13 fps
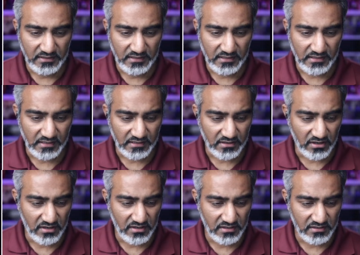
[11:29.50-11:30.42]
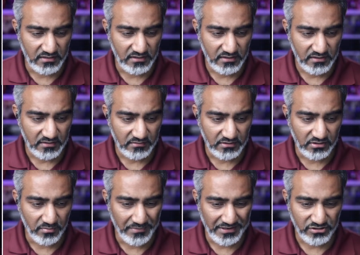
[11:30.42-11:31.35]
click on,
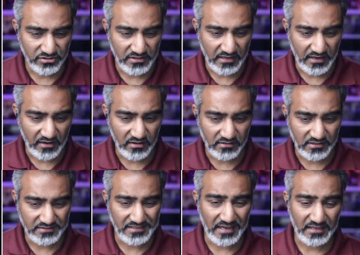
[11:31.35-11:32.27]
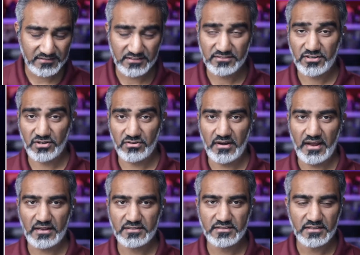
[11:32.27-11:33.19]
make sure that all the text is
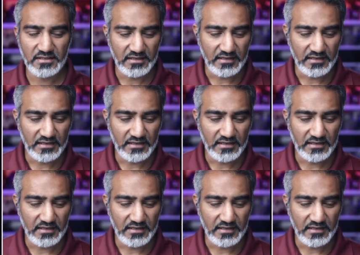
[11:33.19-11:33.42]
correct,